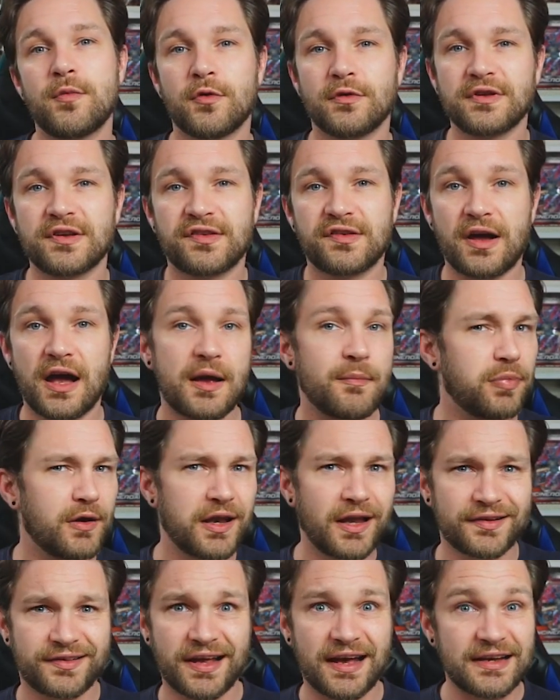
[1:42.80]
on the site,
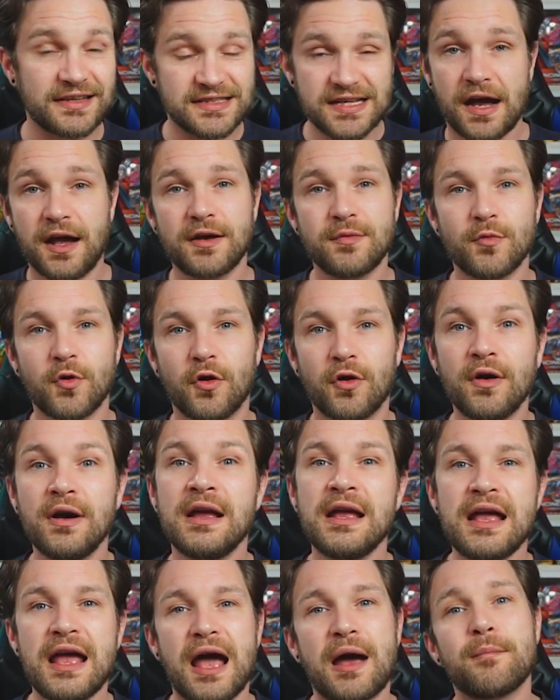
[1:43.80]
plus a ton more,
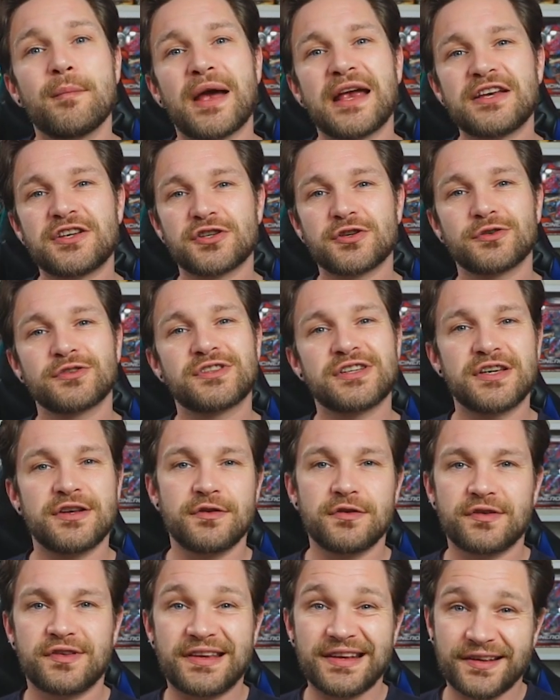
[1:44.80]
and make sure to
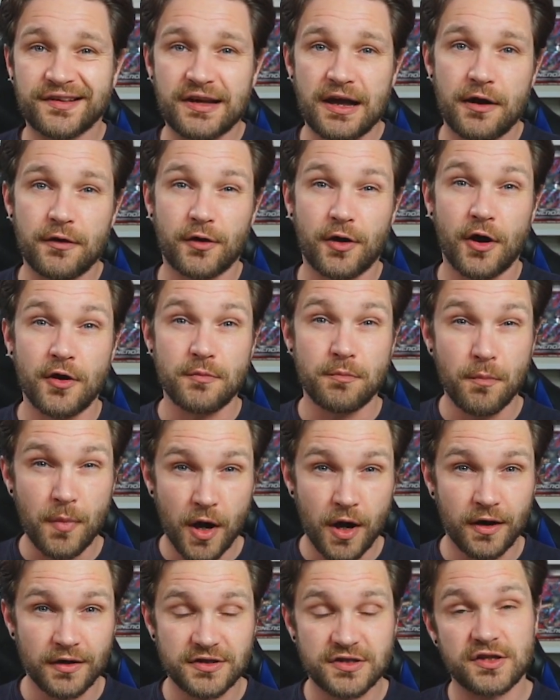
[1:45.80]
use discount code
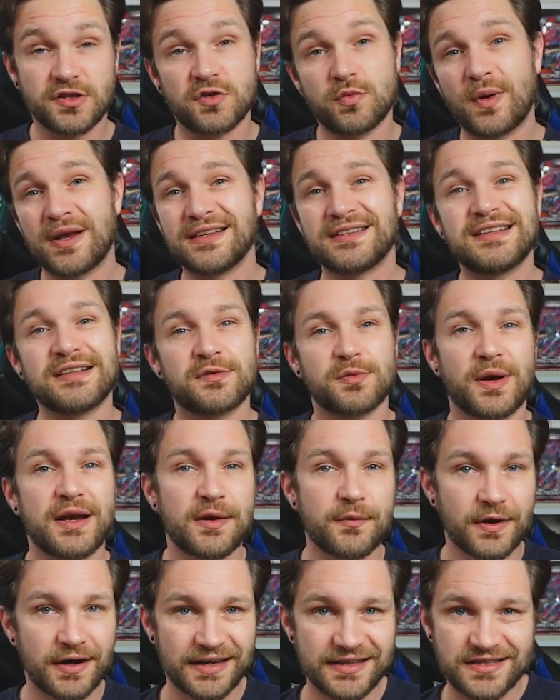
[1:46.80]
March
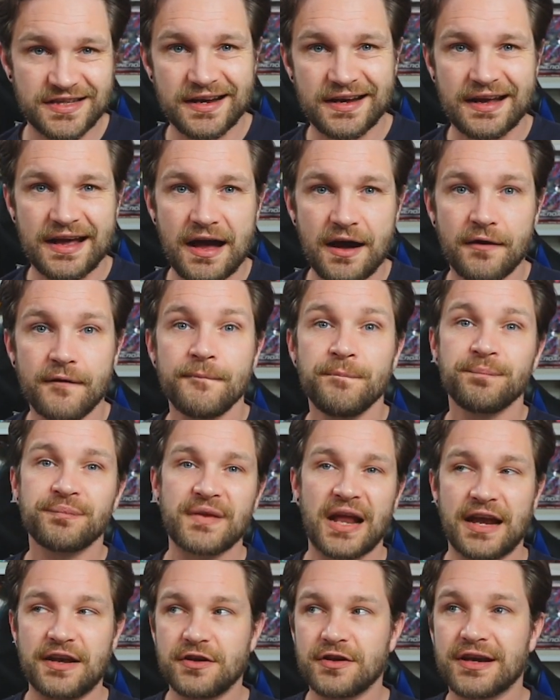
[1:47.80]
2021 at checkout,
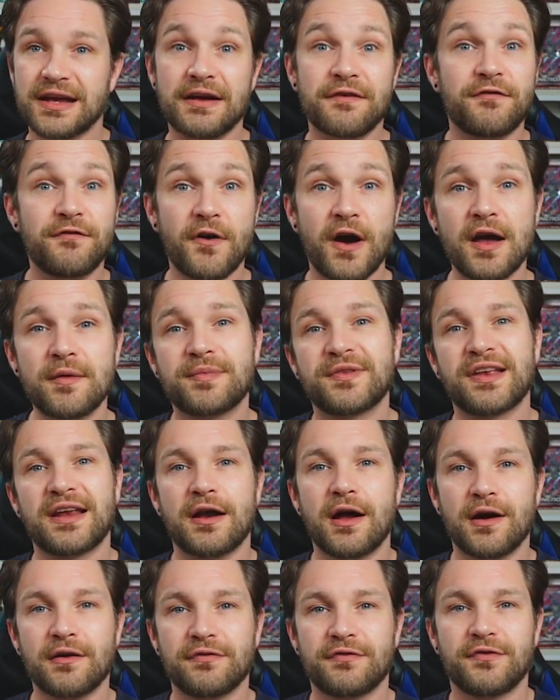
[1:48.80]
and you can get 5%
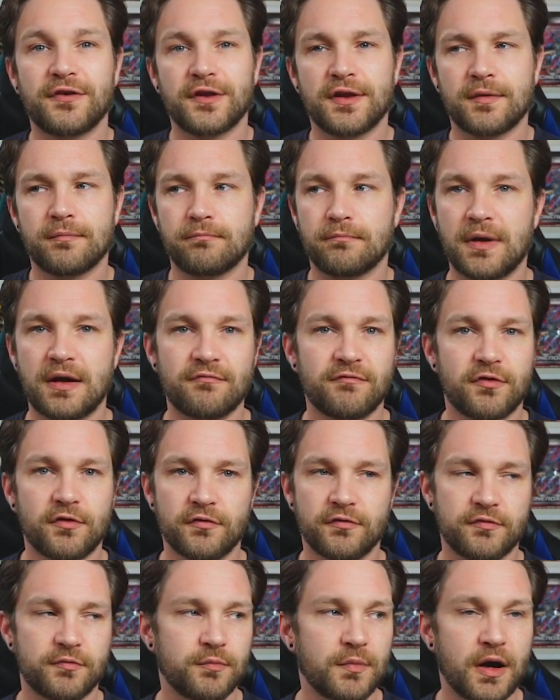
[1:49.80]
off for the month of
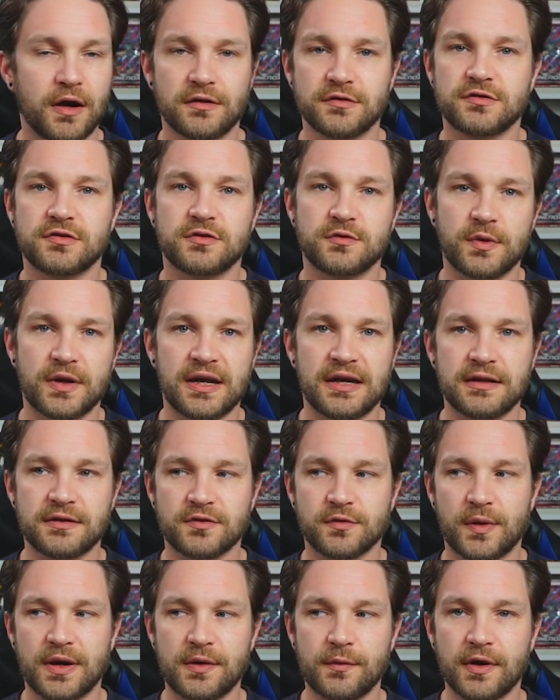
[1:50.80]
March
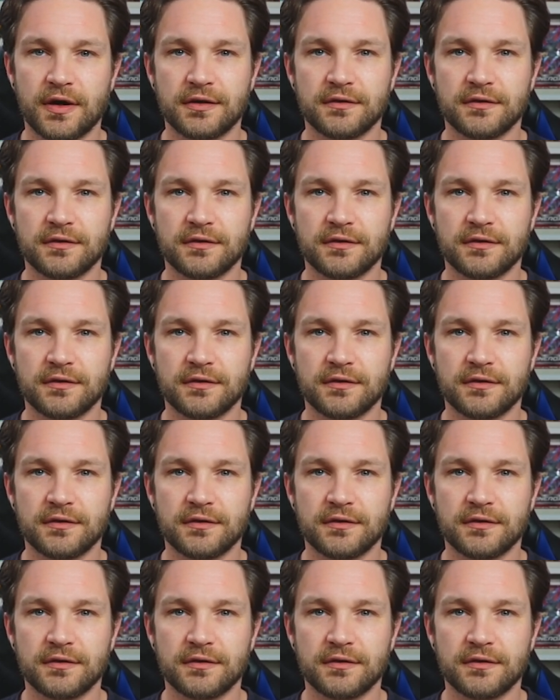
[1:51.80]
2021.